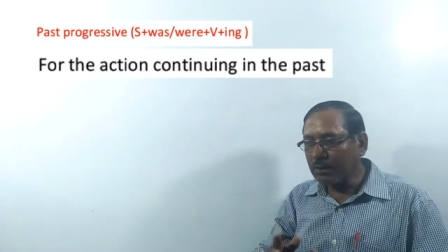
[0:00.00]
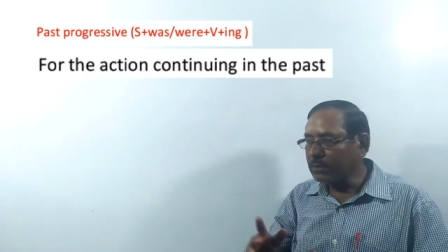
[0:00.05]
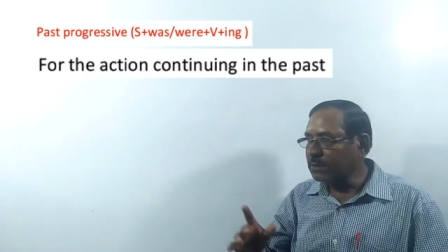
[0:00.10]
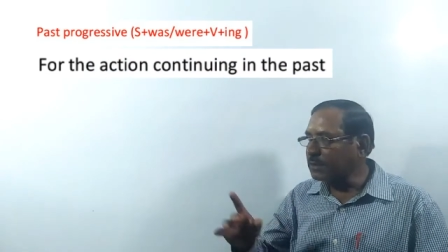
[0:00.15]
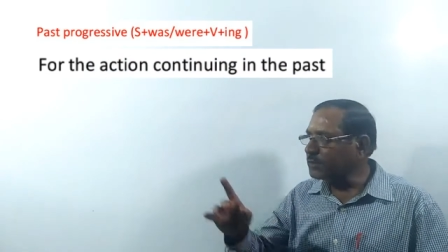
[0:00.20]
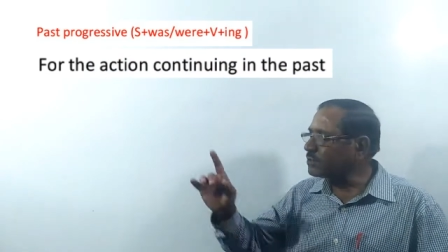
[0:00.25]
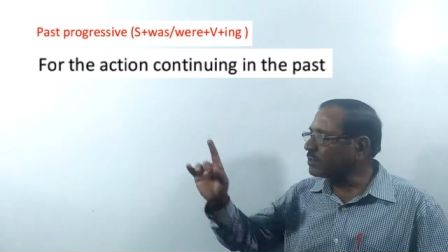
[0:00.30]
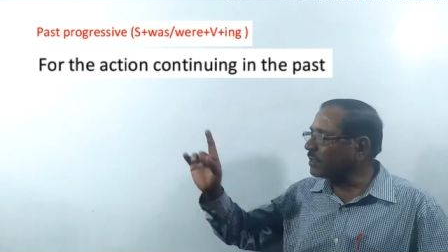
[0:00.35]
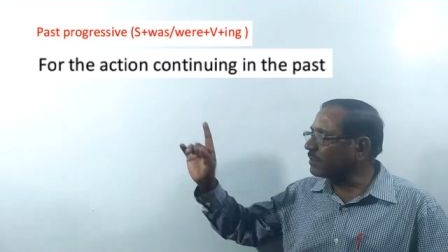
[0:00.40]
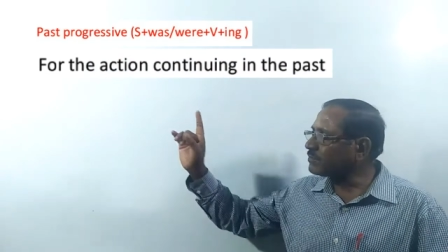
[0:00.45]

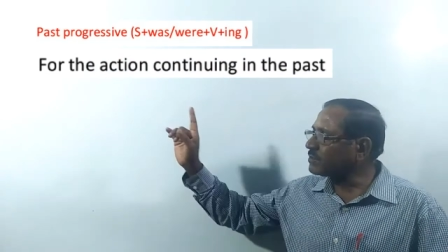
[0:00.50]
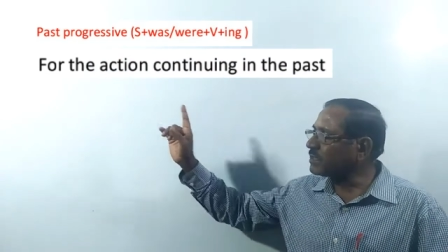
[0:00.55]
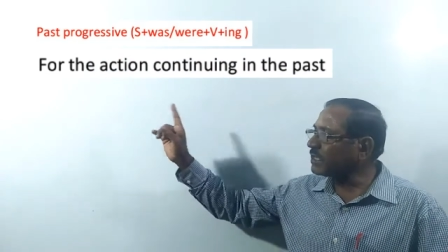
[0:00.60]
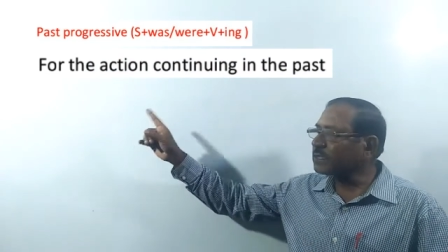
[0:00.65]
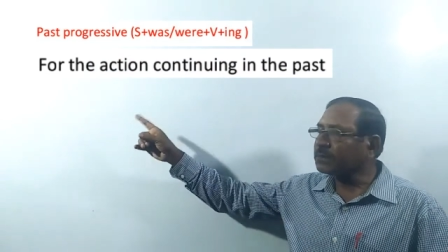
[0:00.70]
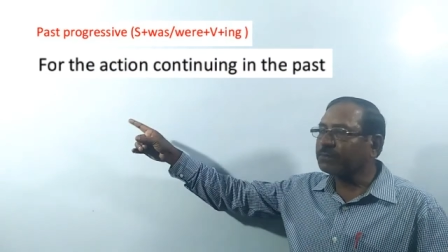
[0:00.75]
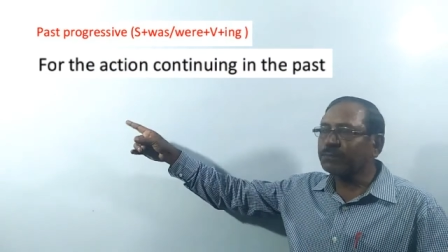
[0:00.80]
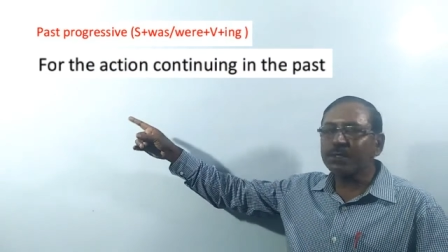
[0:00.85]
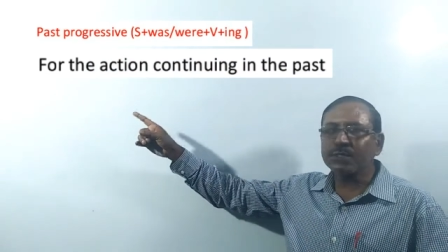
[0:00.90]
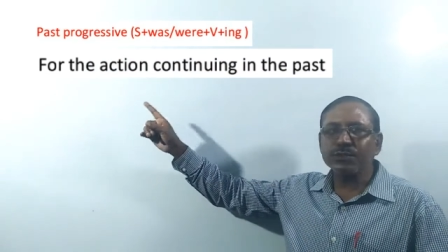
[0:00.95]
that is
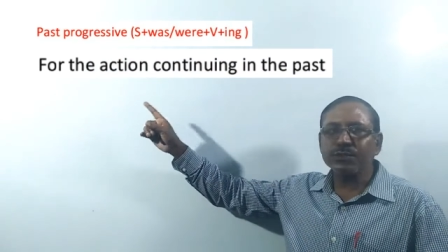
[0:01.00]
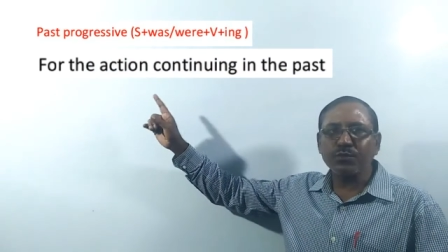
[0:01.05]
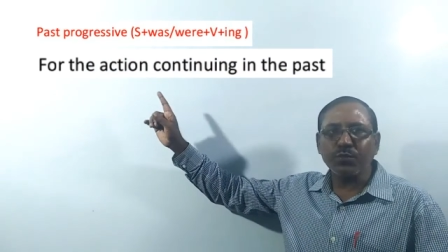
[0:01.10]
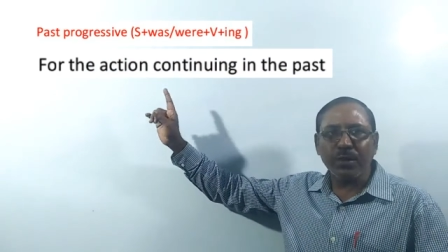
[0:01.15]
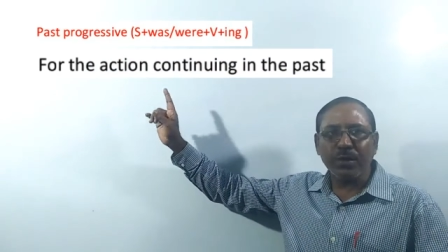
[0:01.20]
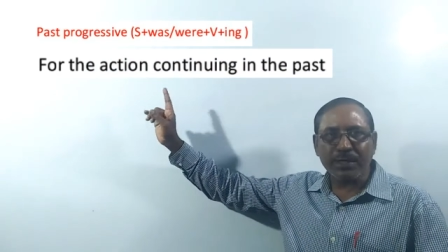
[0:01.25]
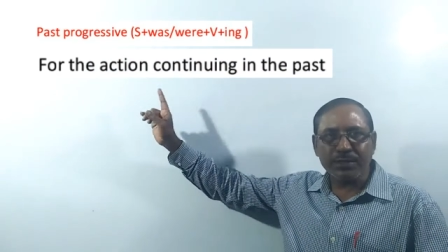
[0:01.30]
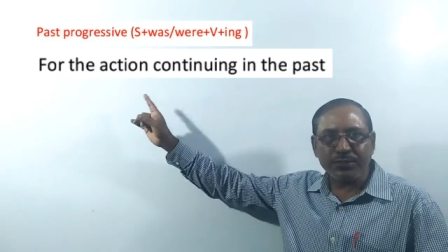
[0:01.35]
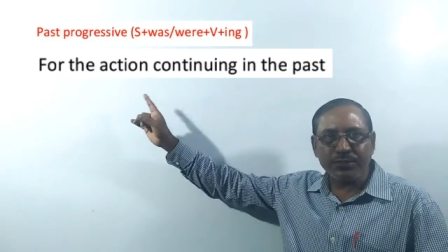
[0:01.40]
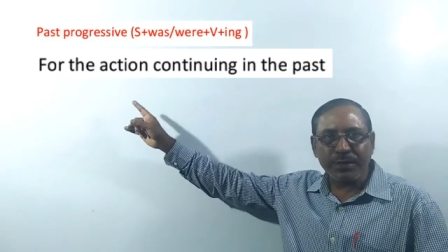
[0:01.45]
subject plus
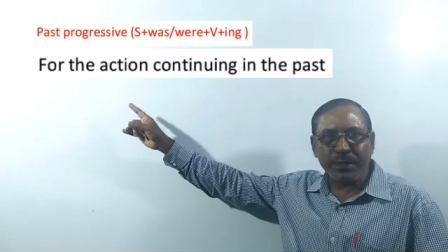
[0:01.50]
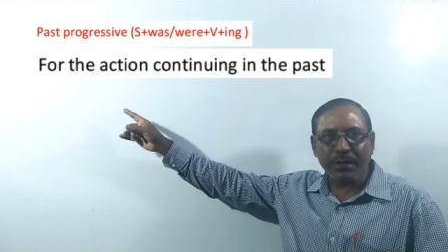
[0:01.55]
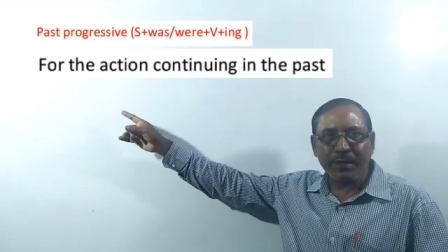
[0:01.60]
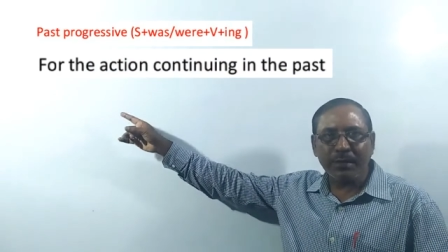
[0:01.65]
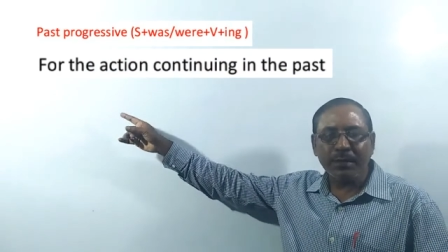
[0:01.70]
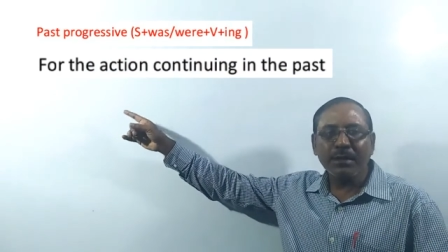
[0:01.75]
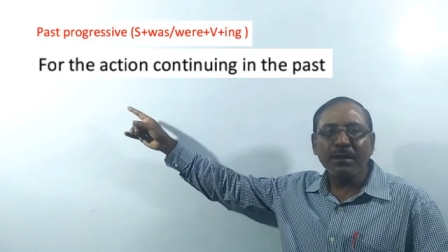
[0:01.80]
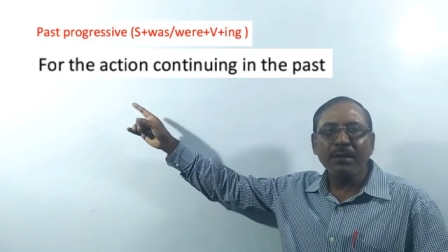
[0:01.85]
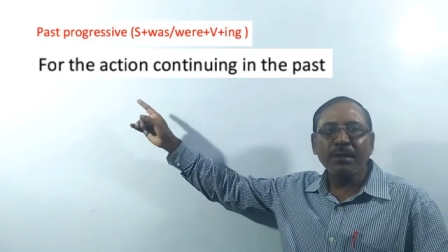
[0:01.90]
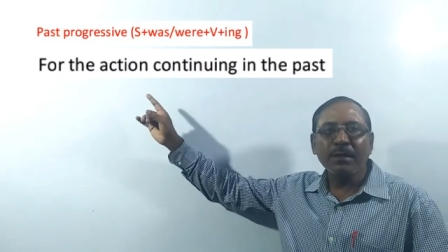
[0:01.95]
was
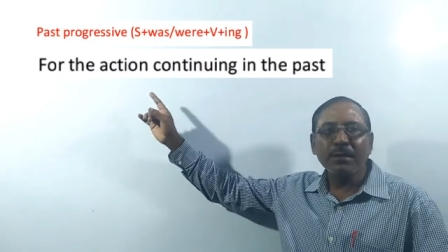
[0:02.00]
were